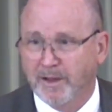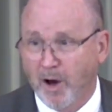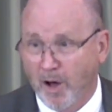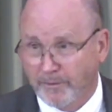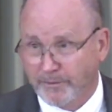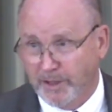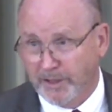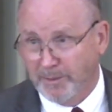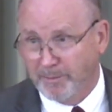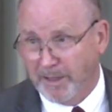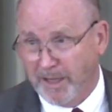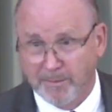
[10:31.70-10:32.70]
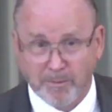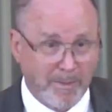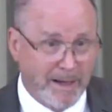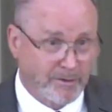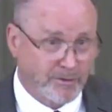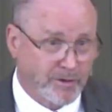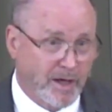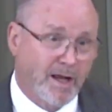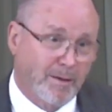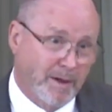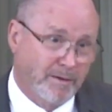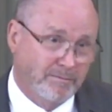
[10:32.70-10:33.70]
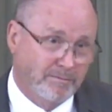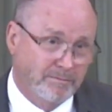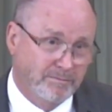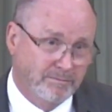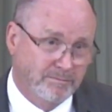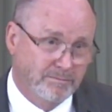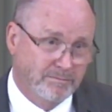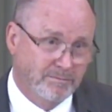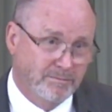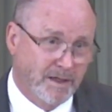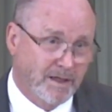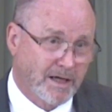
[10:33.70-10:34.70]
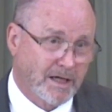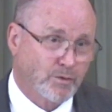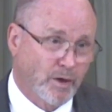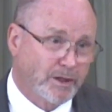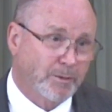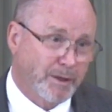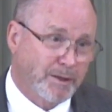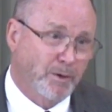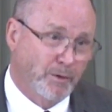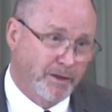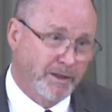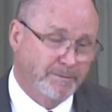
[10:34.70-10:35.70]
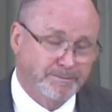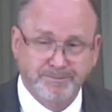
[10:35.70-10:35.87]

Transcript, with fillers: all of a sudden it became about Solomon. And guess what the people did?